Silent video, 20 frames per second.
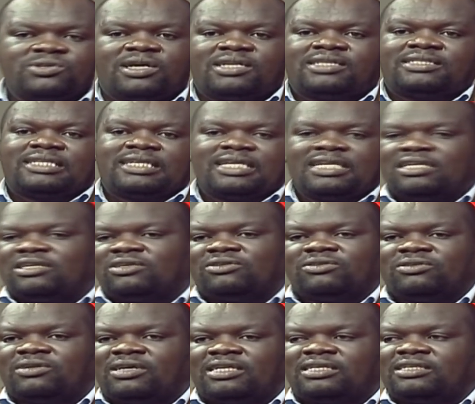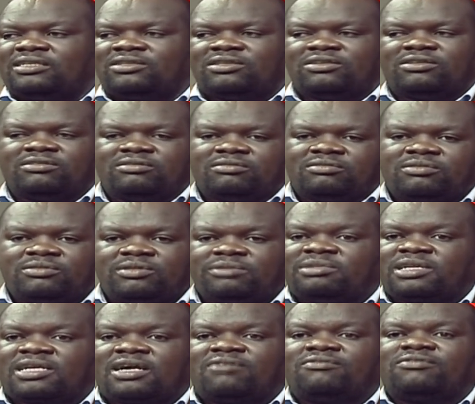I'll tell you, and you know, we
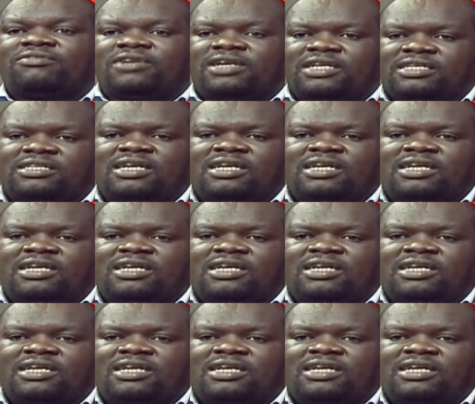become friends.